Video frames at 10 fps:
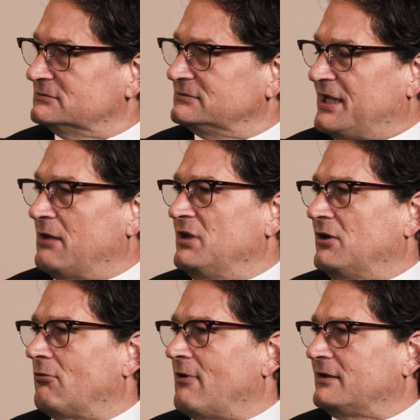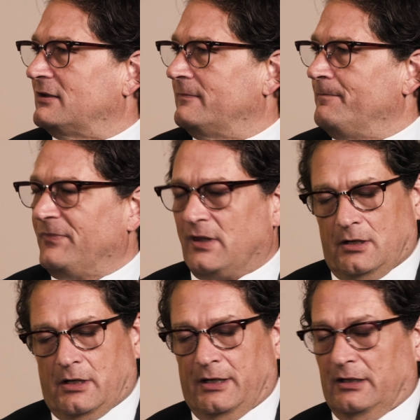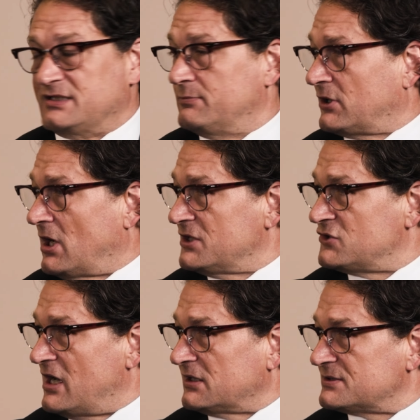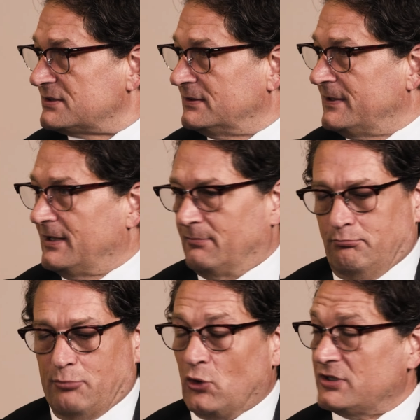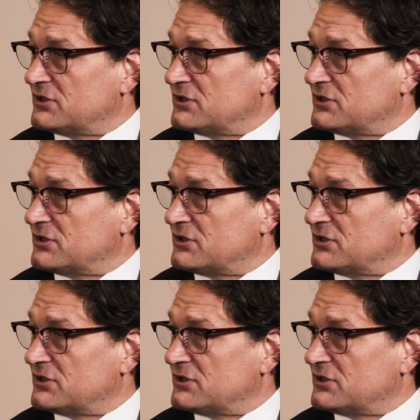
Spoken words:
can be corrected. Enlistment contracts, bonus